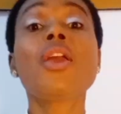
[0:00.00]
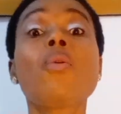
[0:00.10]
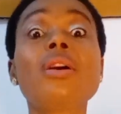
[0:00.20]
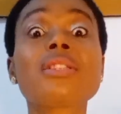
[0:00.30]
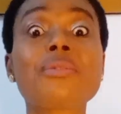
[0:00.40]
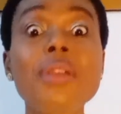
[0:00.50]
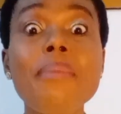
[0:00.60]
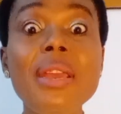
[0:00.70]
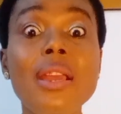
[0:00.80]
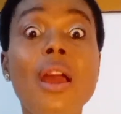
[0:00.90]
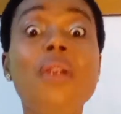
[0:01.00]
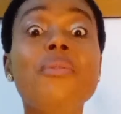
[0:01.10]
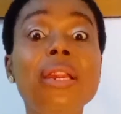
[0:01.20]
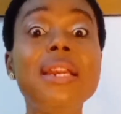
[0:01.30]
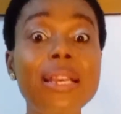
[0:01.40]
He was screaming,
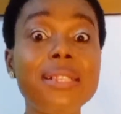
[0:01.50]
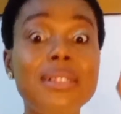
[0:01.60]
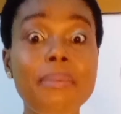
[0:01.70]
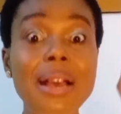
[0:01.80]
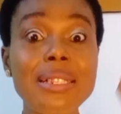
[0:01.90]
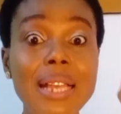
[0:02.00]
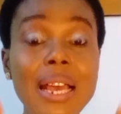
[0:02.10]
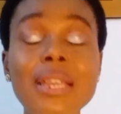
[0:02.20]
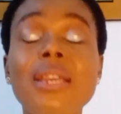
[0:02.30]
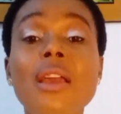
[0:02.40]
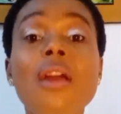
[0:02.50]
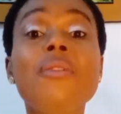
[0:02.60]
"Release the master key!